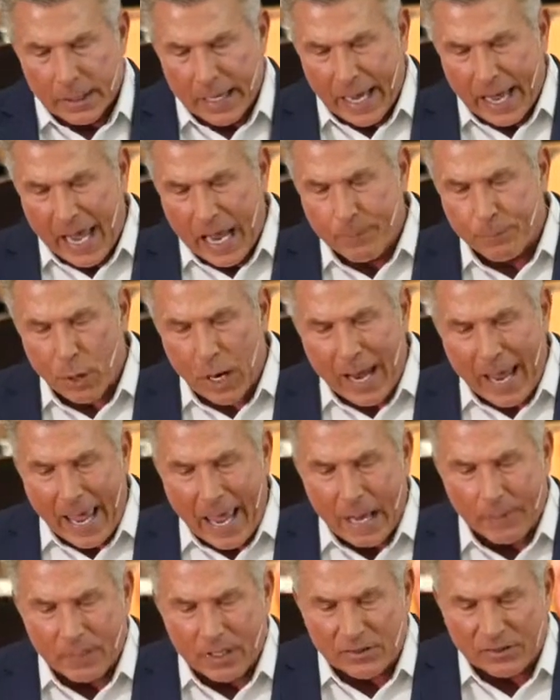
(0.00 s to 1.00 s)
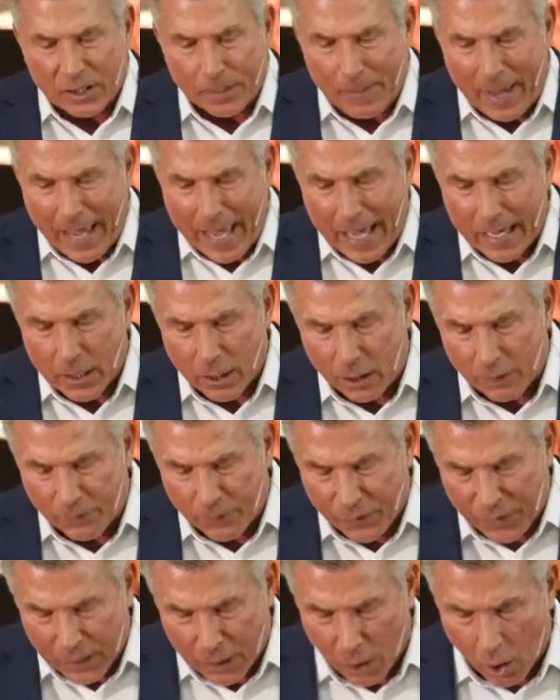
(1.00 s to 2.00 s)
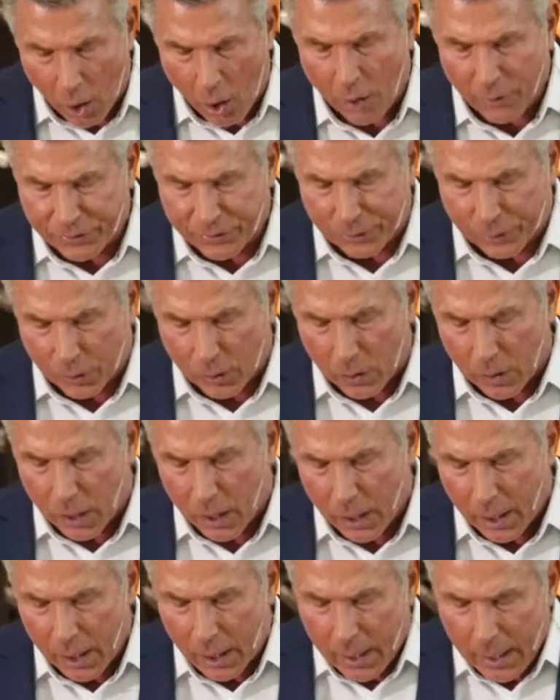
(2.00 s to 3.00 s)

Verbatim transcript: Abraham is the man of the altar.